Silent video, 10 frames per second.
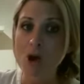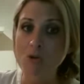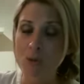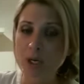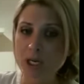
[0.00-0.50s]

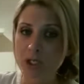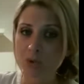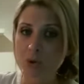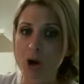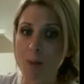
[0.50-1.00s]
from an eating
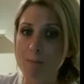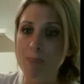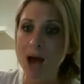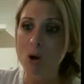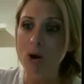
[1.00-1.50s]
disorder
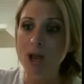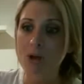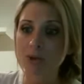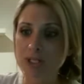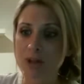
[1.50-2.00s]
about
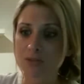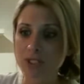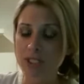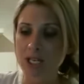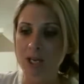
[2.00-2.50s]
healthy
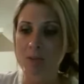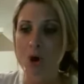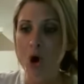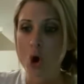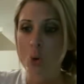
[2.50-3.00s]
self-esteem,
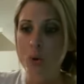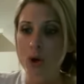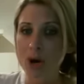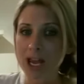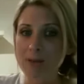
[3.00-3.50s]
we
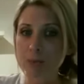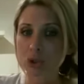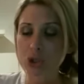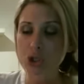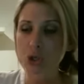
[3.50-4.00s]
are able
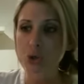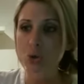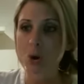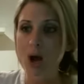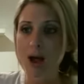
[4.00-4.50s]

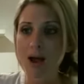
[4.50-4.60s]
to